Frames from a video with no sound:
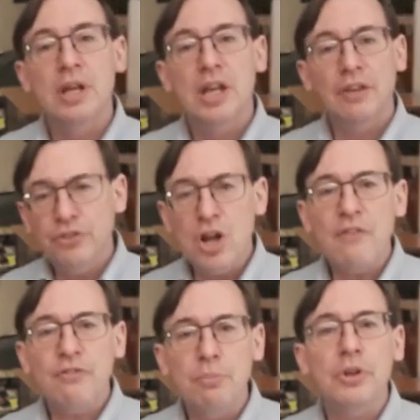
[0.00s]
If you're
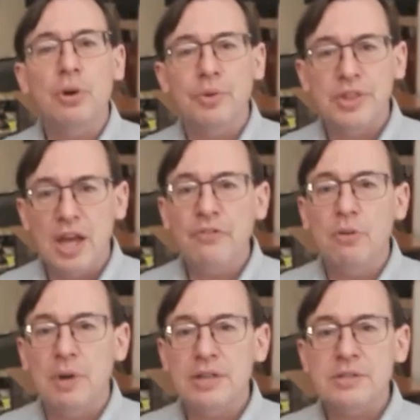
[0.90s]
not familiar with the
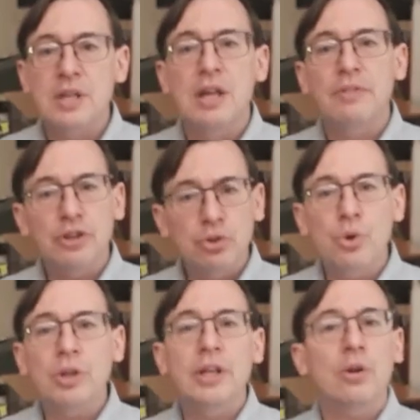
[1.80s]
FMS, then
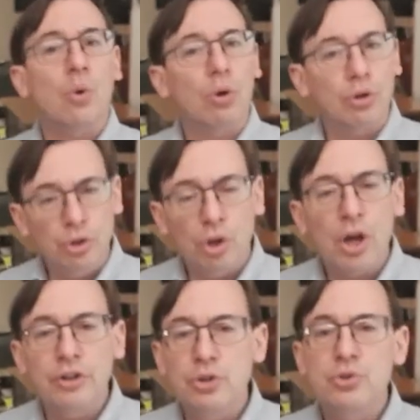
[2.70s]
Google it or look
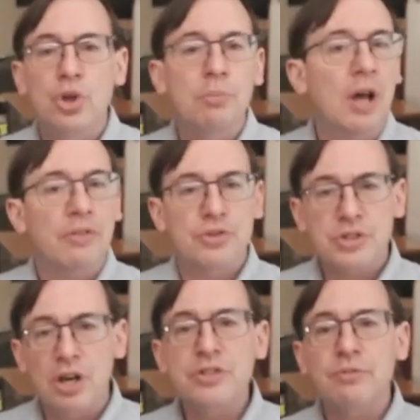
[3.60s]
on YouTube. There's
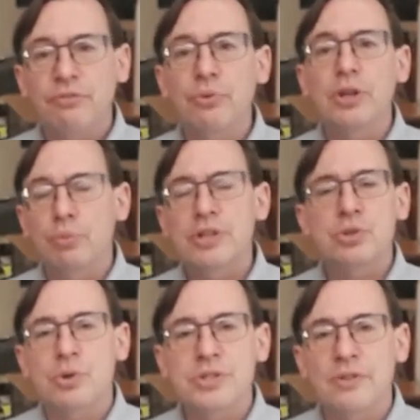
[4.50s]
tons of free
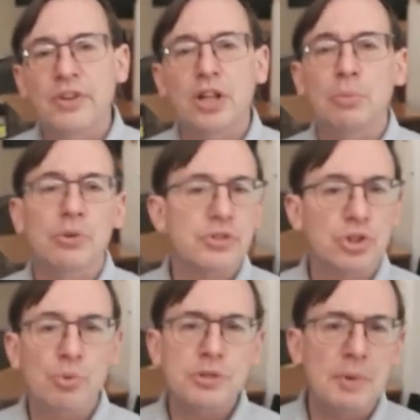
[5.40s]
resources available, so
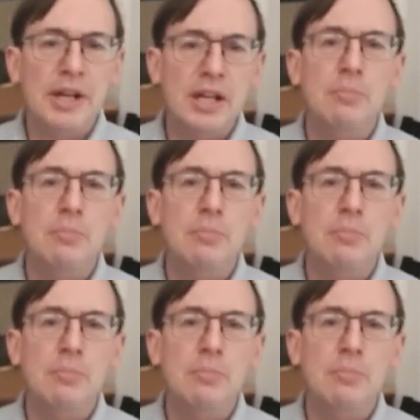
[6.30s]
don't spend any